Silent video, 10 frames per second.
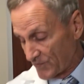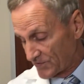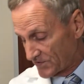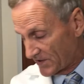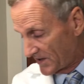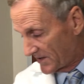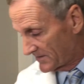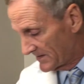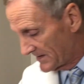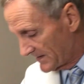for you today.
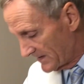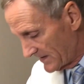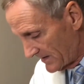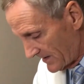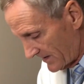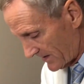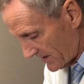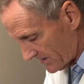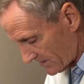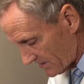
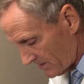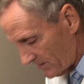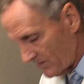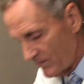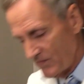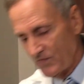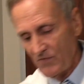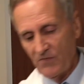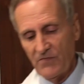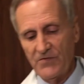And then
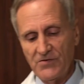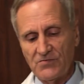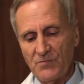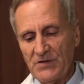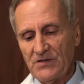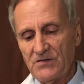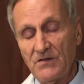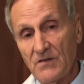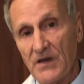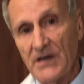these will be
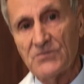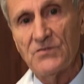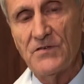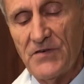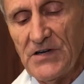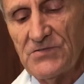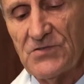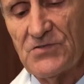the actual device